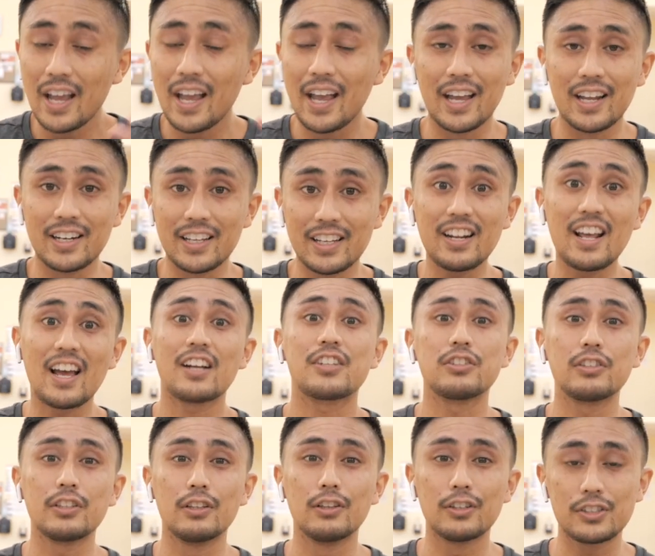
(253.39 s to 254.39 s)
And it
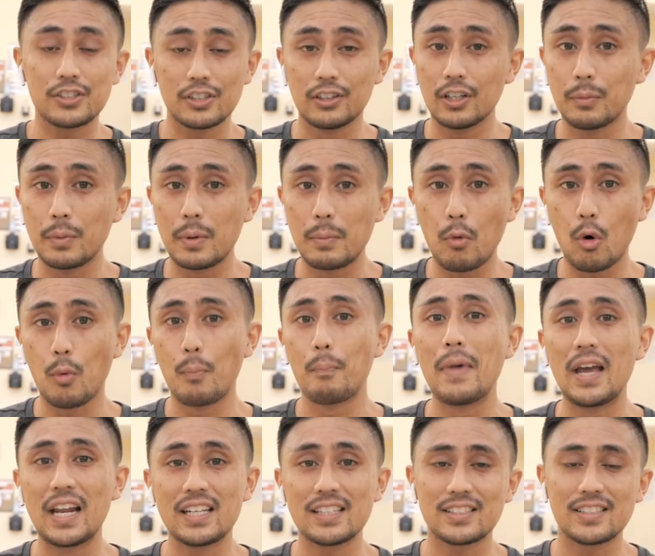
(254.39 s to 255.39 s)
actually looks a little bit more
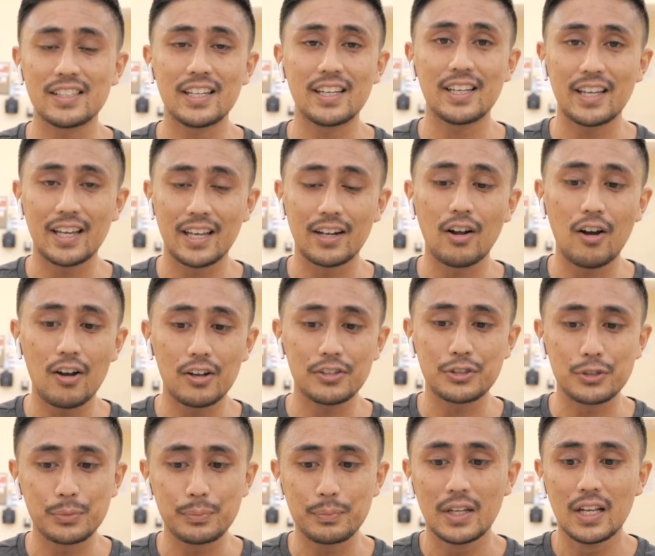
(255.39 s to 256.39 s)
menacing and
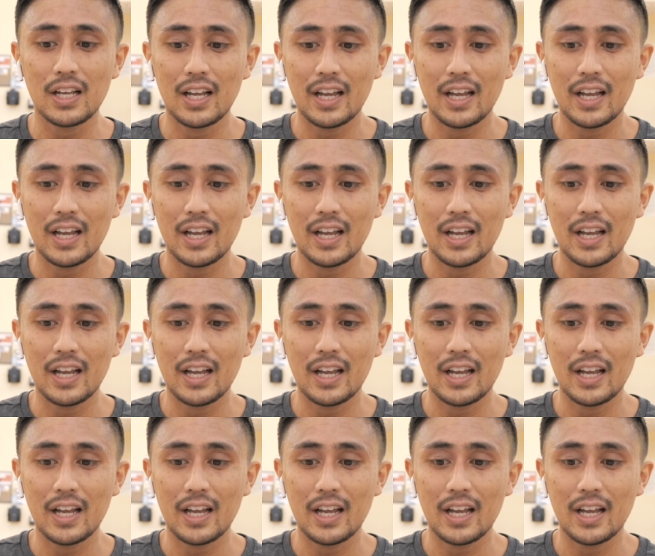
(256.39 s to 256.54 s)
awesome.